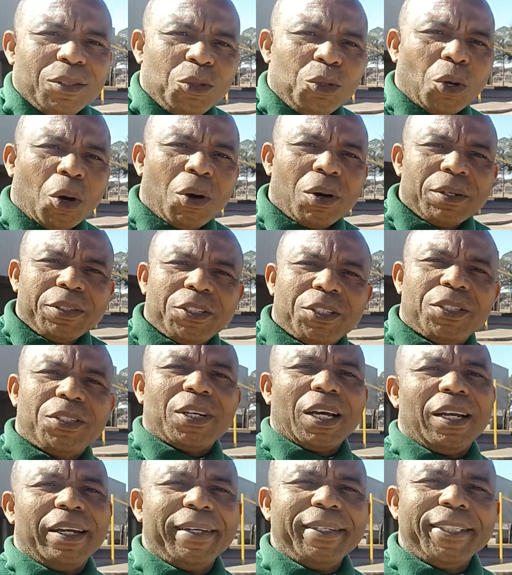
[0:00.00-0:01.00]
Dodge
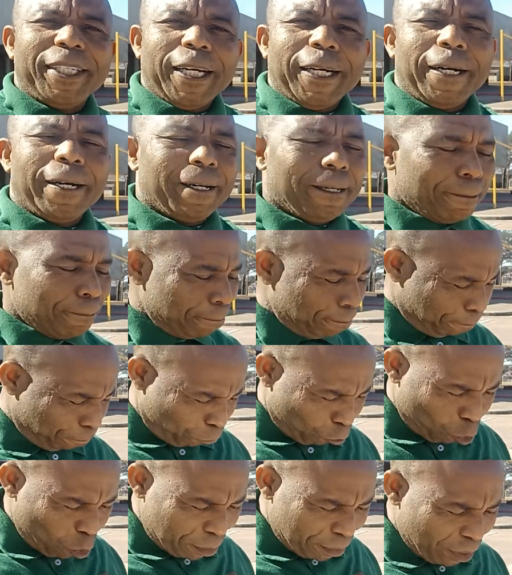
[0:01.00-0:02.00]
Challenger.
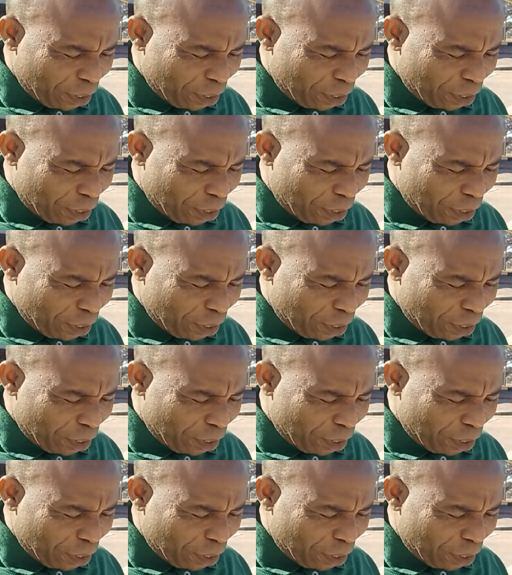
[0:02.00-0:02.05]
We'll be